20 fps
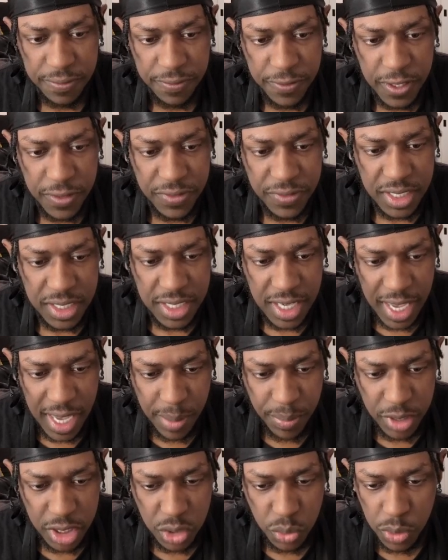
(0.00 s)
50
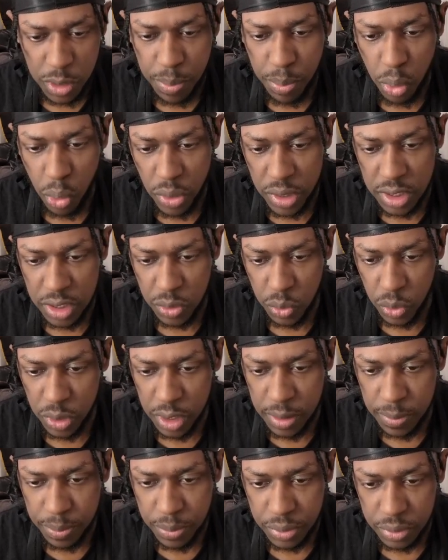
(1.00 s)
damage with Poison Whip.